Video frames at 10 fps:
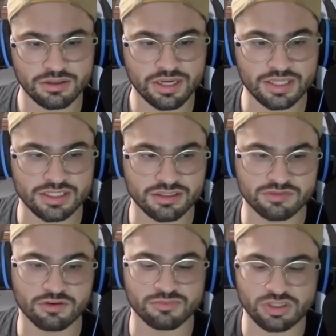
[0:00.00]
at the end of this
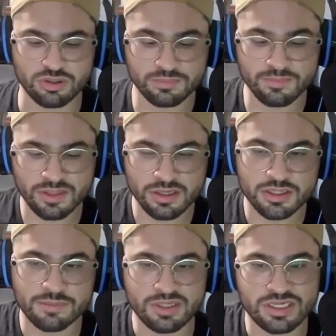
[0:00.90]
film. So
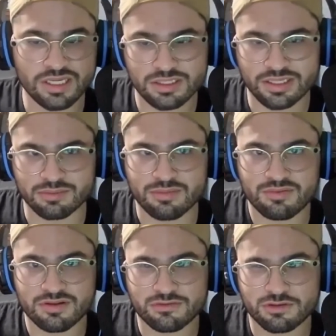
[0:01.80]
the beginning, like
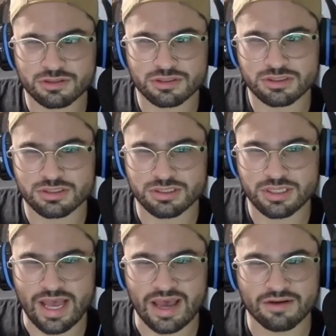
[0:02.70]
maybe the first
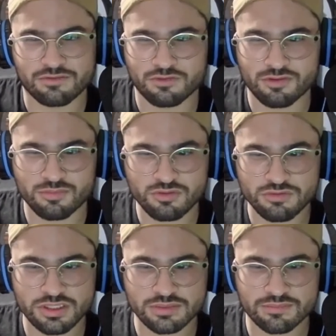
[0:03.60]
half of the
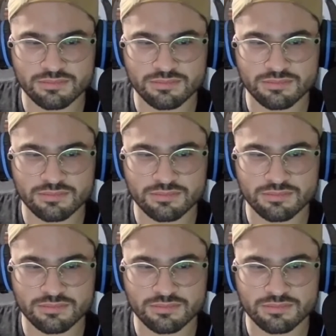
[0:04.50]
movie,